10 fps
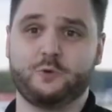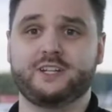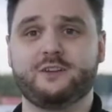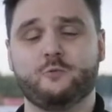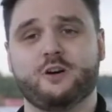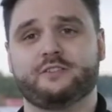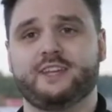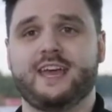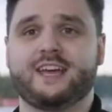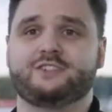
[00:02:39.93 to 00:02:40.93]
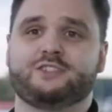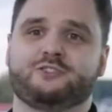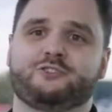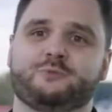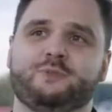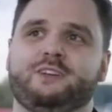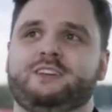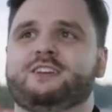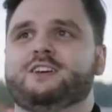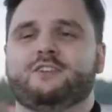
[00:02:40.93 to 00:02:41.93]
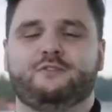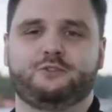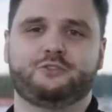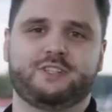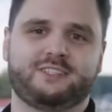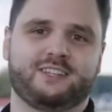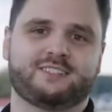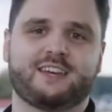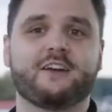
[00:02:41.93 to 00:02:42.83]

We didn't want the engines to be futuristic,